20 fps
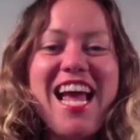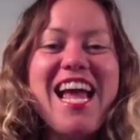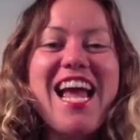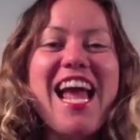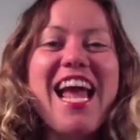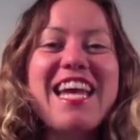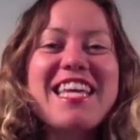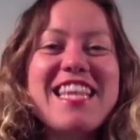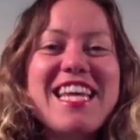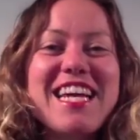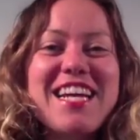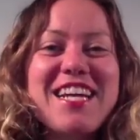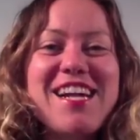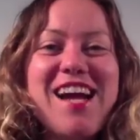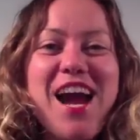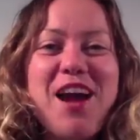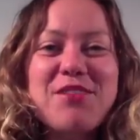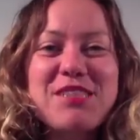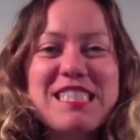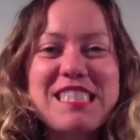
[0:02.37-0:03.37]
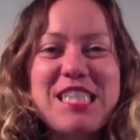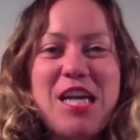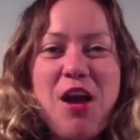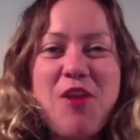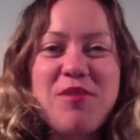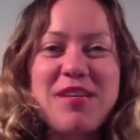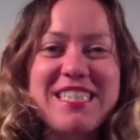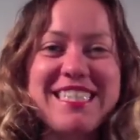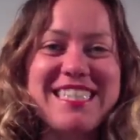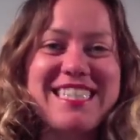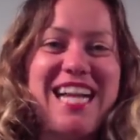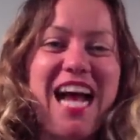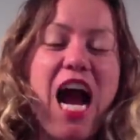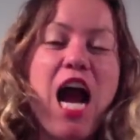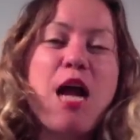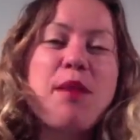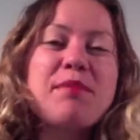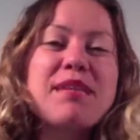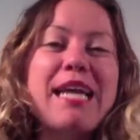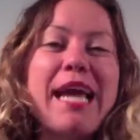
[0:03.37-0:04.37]
Hey there, how's it going?
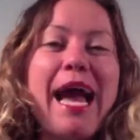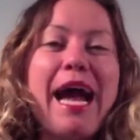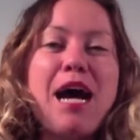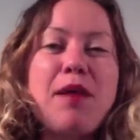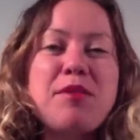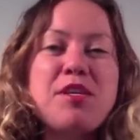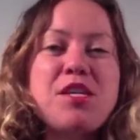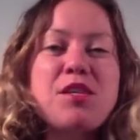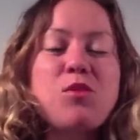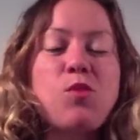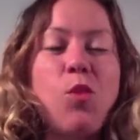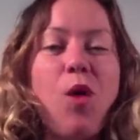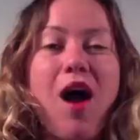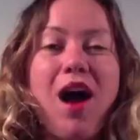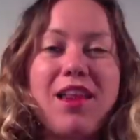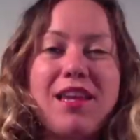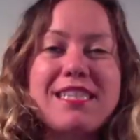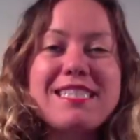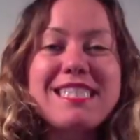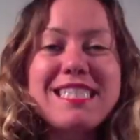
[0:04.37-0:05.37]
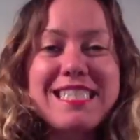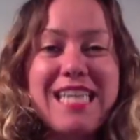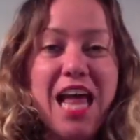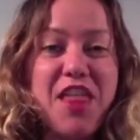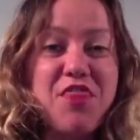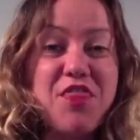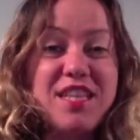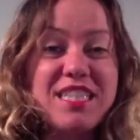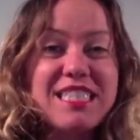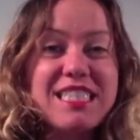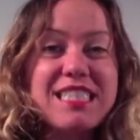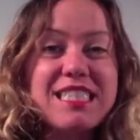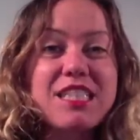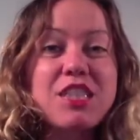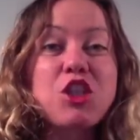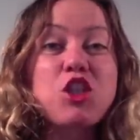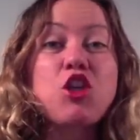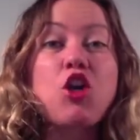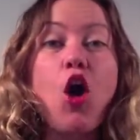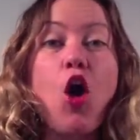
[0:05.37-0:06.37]
I'm Gabby Wallace, and this is a
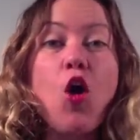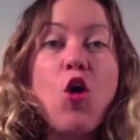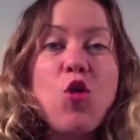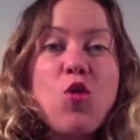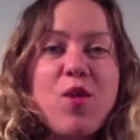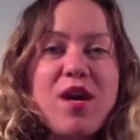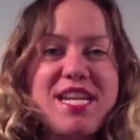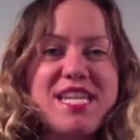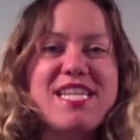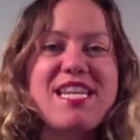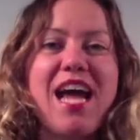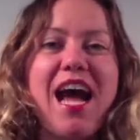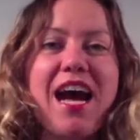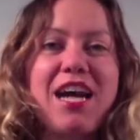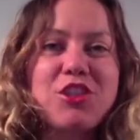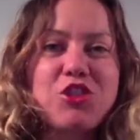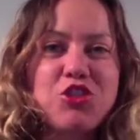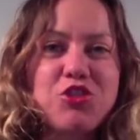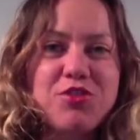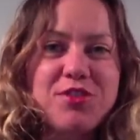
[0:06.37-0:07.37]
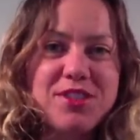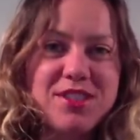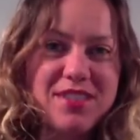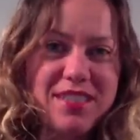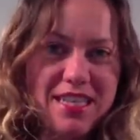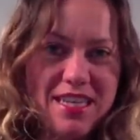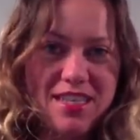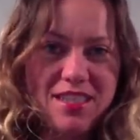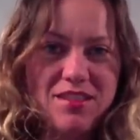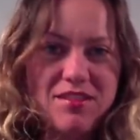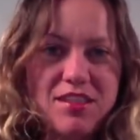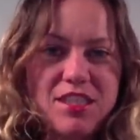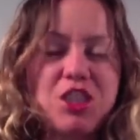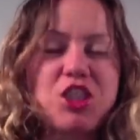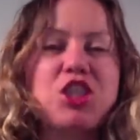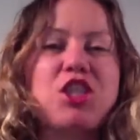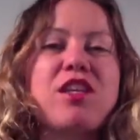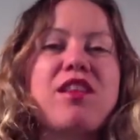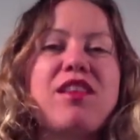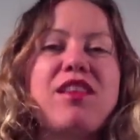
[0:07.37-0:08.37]
Go Natural
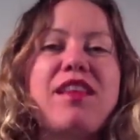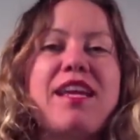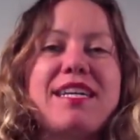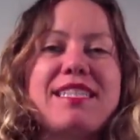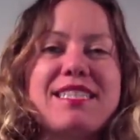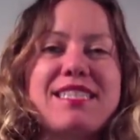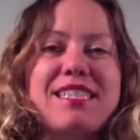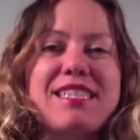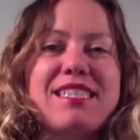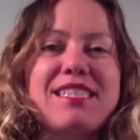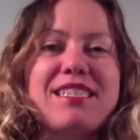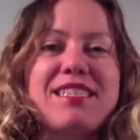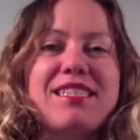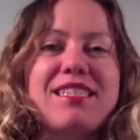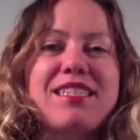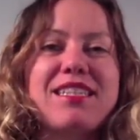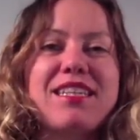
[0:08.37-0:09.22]
English lesson.